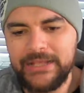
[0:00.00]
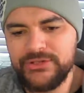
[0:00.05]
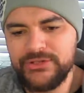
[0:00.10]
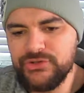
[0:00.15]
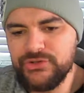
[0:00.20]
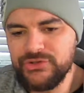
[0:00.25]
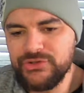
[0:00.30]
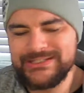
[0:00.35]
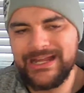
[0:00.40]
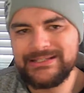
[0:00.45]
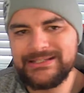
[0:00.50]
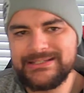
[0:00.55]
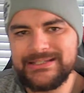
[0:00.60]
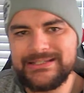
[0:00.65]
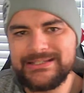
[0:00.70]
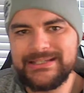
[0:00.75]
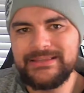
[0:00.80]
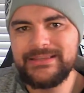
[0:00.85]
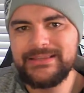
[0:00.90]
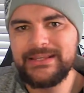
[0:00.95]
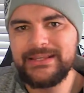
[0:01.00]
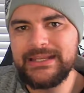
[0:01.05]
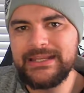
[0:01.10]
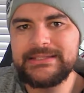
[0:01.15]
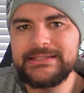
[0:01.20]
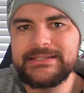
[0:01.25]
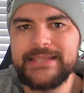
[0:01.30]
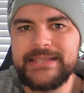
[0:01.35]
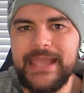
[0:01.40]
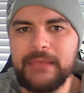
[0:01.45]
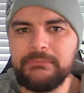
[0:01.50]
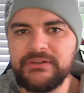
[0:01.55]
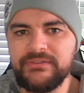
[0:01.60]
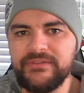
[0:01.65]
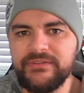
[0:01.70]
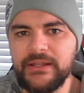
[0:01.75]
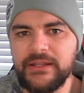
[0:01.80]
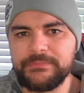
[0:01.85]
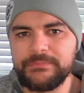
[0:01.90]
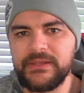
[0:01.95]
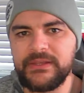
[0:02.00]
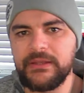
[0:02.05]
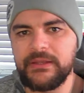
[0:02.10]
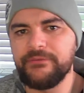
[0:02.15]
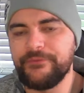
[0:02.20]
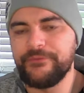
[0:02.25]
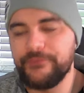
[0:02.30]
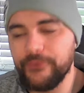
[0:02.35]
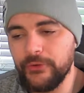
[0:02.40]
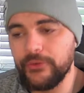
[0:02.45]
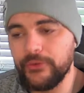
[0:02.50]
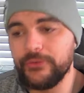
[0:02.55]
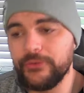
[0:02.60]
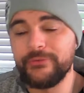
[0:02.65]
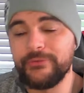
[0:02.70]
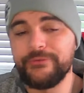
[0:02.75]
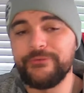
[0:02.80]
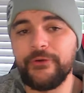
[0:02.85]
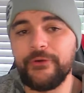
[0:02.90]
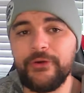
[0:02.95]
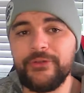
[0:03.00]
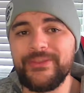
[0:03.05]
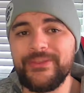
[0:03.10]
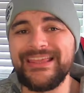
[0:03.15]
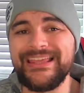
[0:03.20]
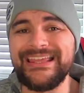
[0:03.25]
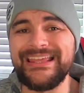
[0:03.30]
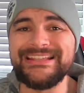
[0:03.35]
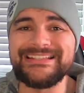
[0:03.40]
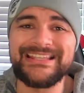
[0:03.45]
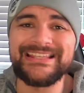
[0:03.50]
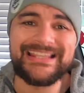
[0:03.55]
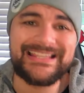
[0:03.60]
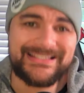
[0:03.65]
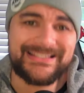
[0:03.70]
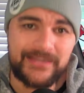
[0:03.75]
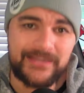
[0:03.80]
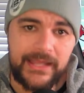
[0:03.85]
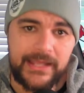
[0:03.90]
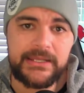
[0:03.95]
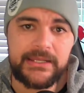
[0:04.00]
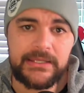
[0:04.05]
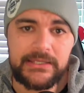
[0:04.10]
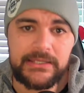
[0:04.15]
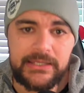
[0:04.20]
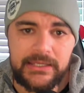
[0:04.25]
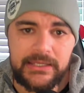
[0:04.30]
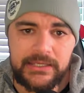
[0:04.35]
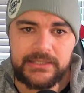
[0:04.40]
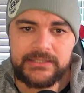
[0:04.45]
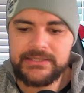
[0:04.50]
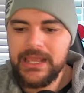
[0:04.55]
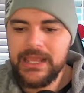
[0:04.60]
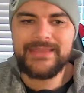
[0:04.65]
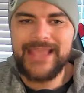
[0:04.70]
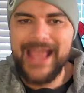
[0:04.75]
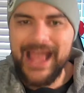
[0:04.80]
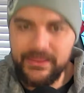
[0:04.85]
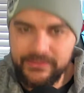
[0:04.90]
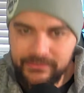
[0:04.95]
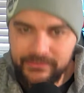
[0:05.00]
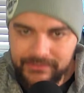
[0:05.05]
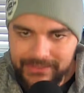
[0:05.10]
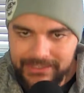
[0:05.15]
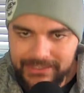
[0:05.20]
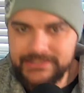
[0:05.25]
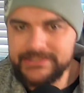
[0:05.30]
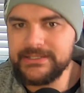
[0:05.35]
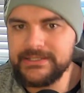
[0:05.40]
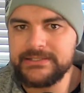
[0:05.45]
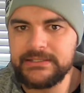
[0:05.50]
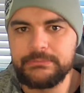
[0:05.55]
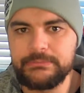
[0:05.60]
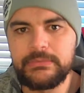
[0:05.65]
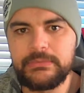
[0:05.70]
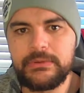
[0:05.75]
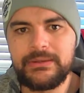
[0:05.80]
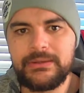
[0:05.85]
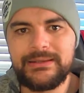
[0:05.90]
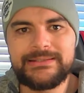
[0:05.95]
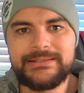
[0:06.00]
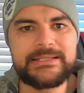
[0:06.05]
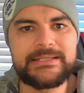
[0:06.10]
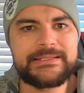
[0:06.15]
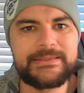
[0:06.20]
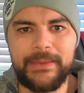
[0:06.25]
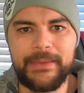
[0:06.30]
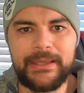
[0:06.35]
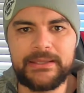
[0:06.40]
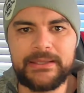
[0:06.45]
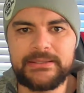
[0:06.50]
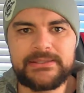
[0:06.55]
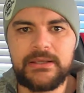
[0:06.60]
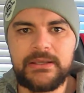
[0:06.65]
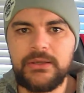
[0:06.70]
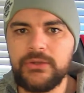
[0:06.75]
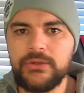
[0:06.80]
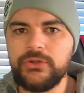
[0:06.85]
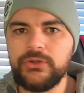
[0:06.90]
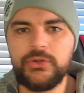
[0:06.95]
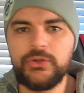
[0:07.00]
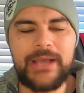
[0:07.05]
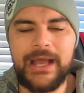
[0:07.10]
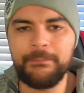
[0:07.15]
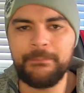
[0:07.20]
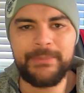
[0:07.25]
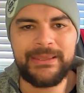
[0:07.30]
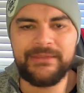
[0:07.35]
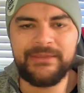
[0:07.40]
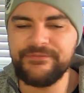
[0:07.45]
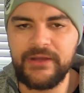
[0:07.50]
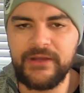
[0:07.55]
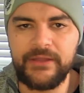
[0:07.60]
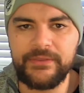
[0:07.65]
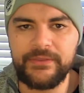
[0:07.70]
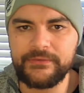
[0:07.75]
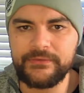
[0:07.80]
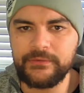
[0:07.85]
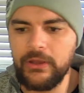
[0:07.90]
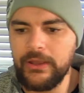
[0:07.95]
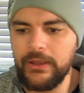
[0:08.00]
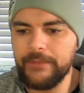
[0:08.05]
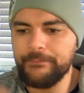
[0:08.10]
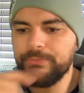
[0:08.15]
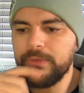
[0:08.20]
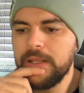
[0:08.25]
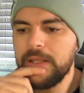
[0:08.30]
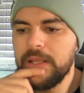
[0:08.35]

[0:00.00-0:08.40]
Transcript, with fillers: As you start to see that his game developed further and further into his later years, the athleticism dissipates. You can't beat Father Time.